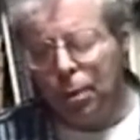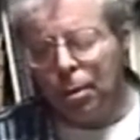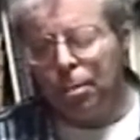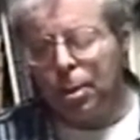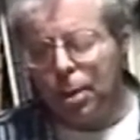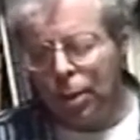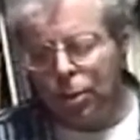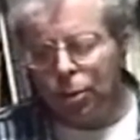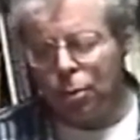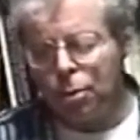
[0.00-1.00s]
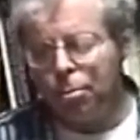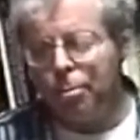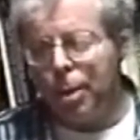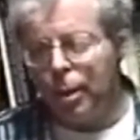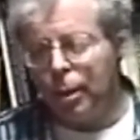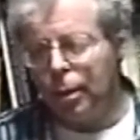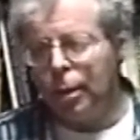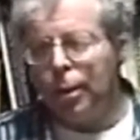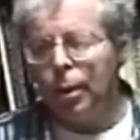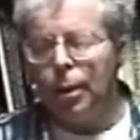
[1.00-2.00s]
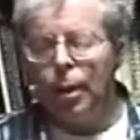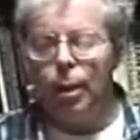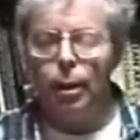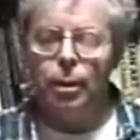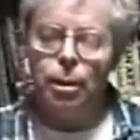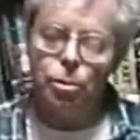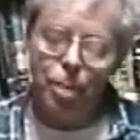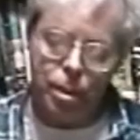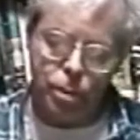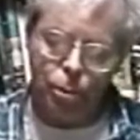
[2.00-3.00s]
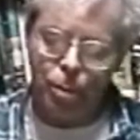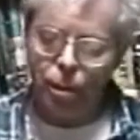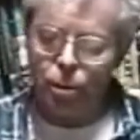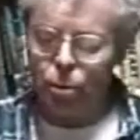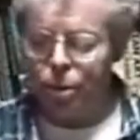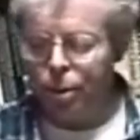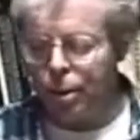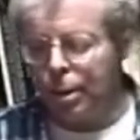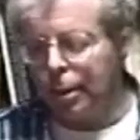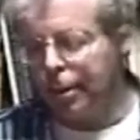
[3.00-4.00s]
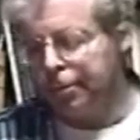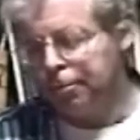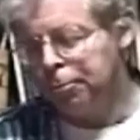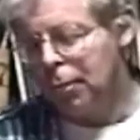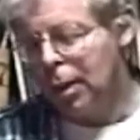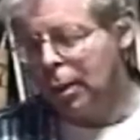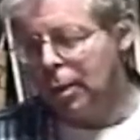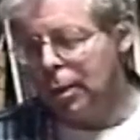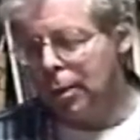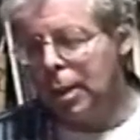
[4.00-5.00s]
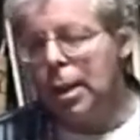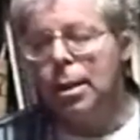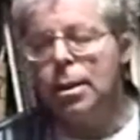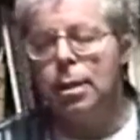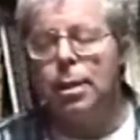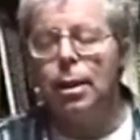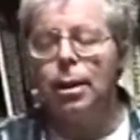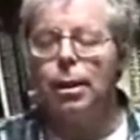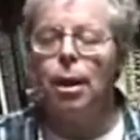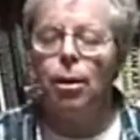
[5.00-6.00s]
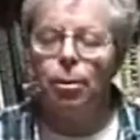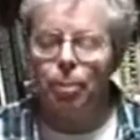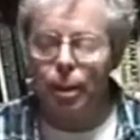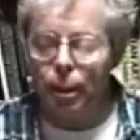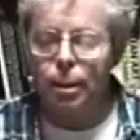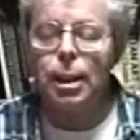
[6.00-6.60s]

Masaccio's men, in his masterpiece, which is in the Chiesa del Carmine